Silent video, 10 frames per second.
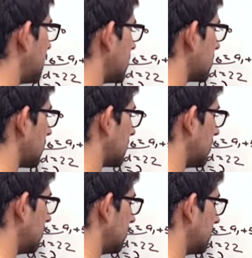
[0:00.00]
pairs of
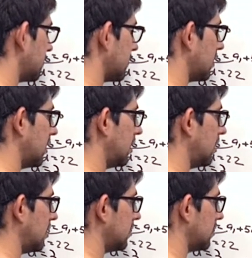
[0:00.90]
it,
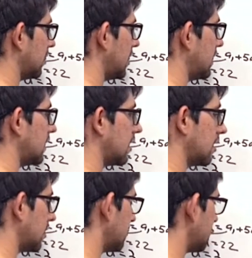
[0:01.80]
and
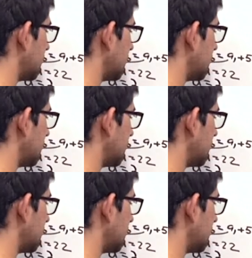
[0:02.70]
A9